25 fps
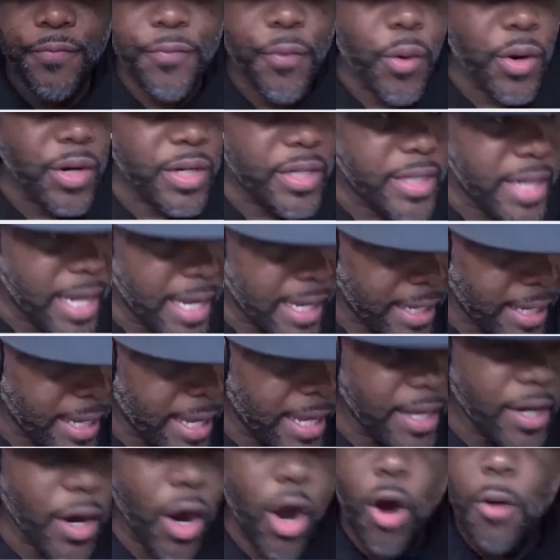for a
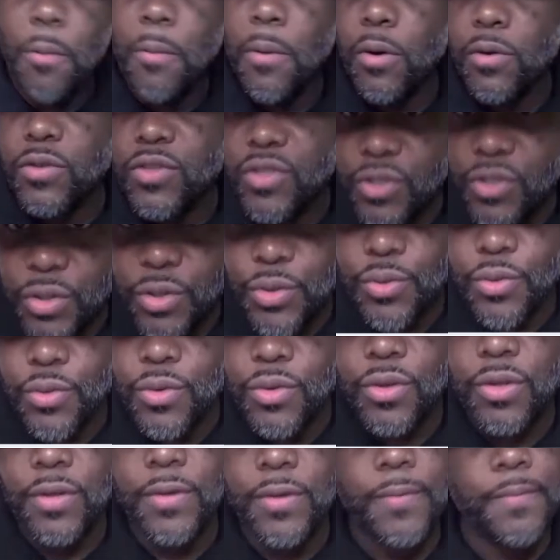decade, almost
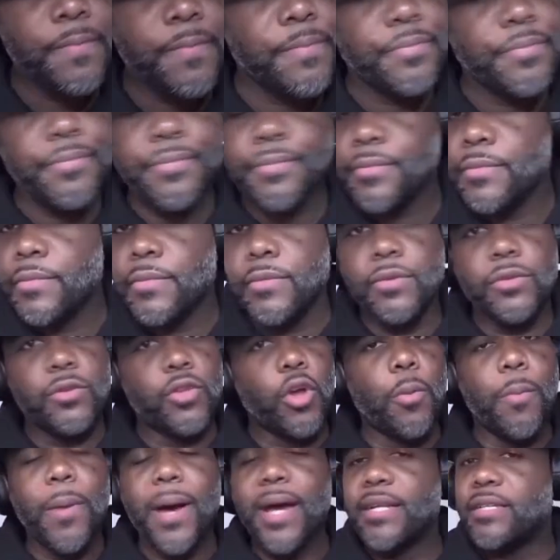two,
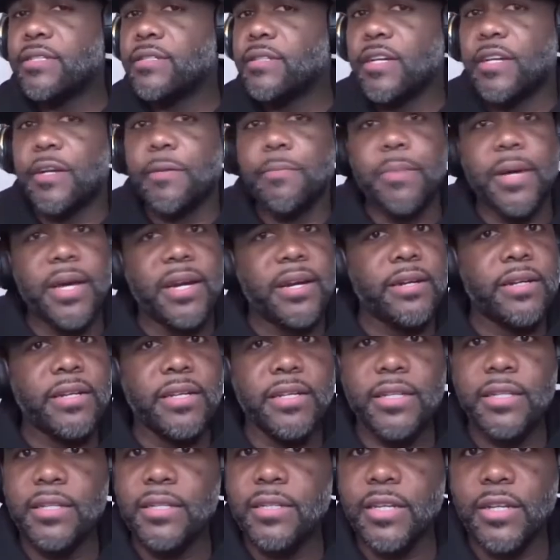nobody's done it better
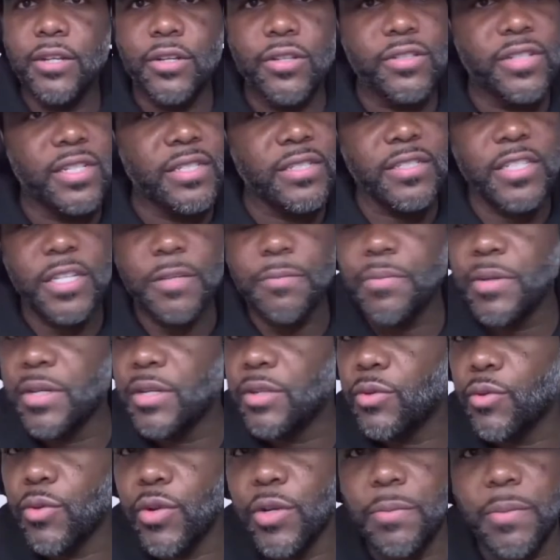than
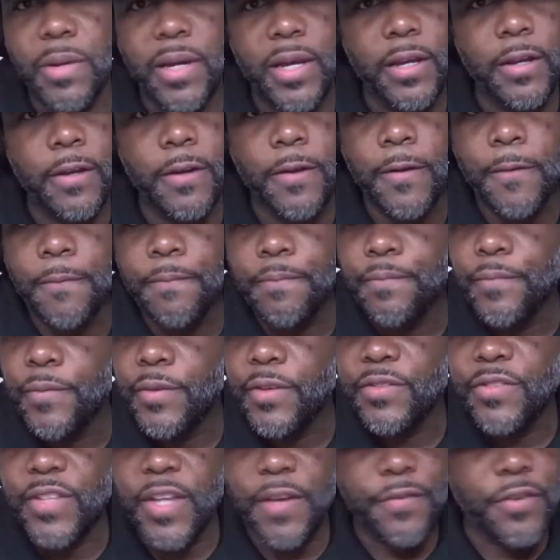CP3, man.
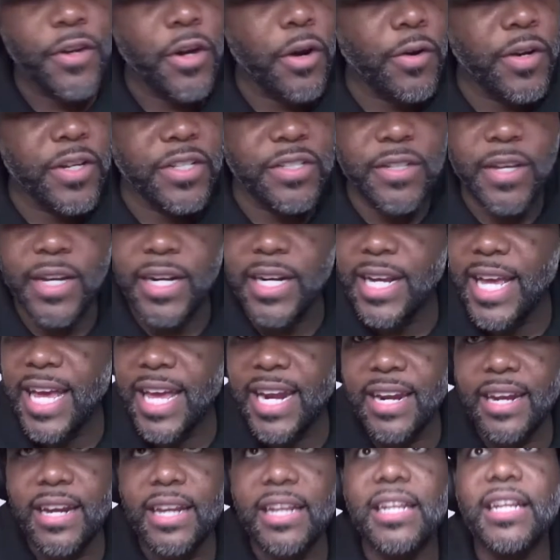Steph Curry has done it
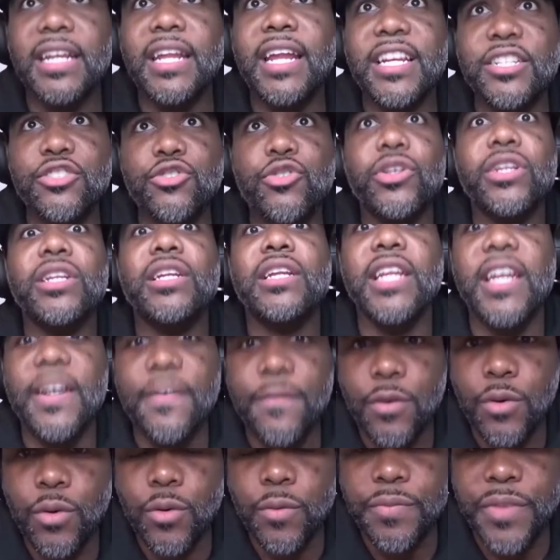at an electric
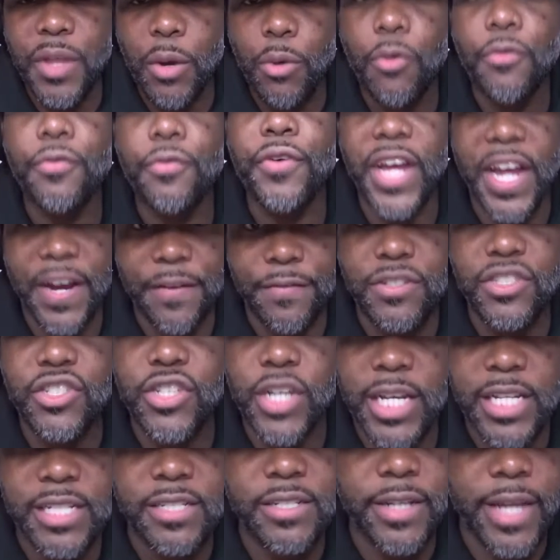level that will forever
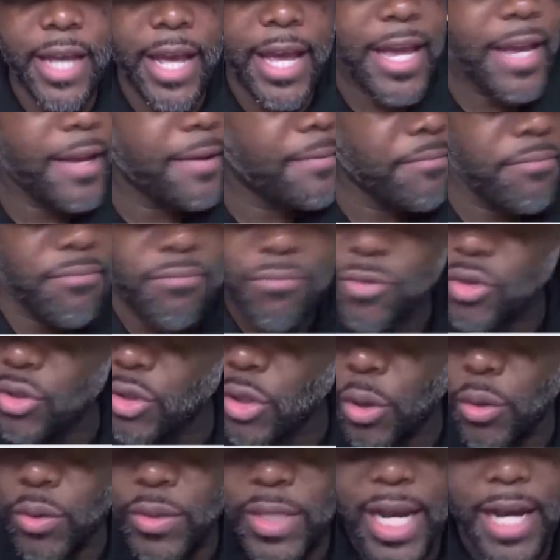change the game.
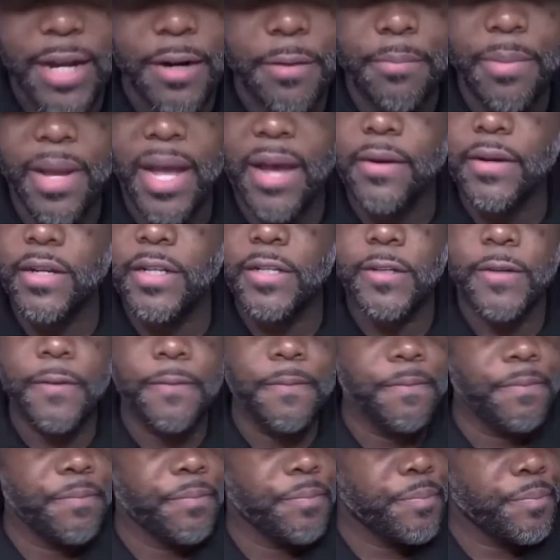No doubt about it.
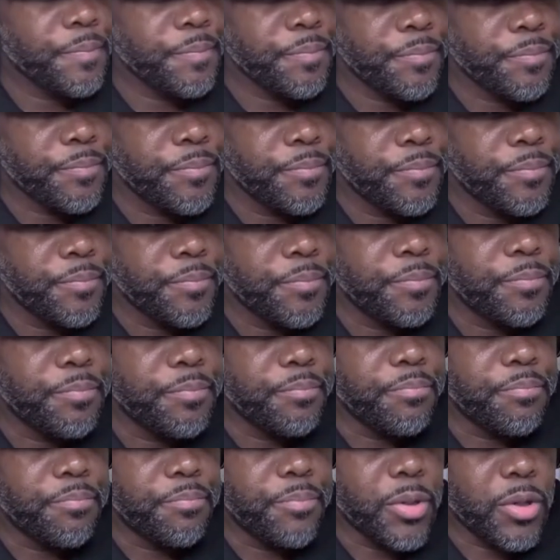
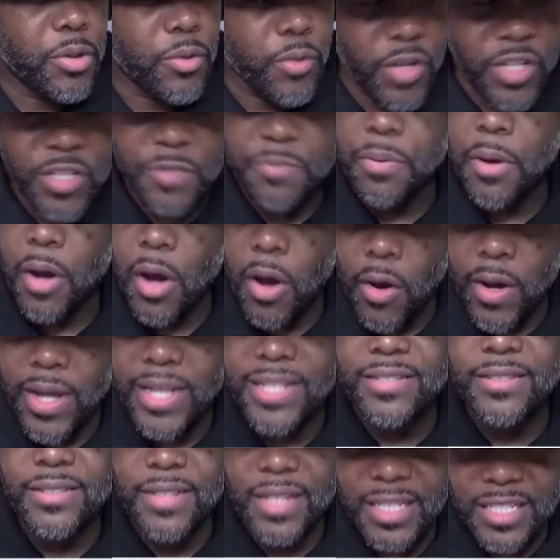But Chris Paul
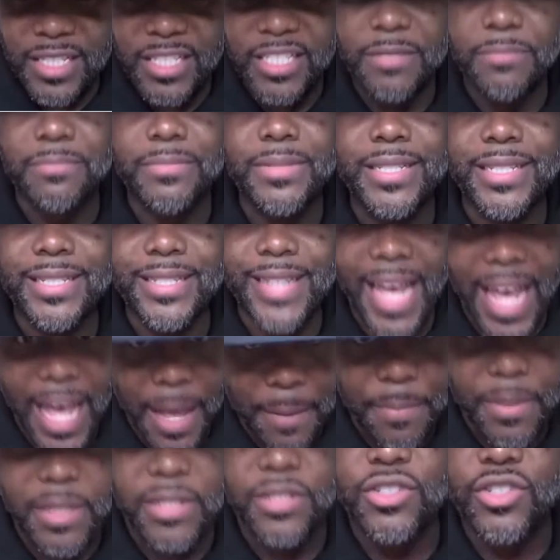has done some
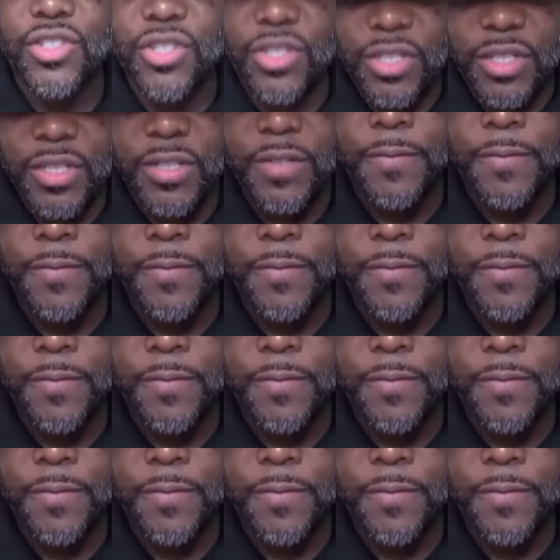damage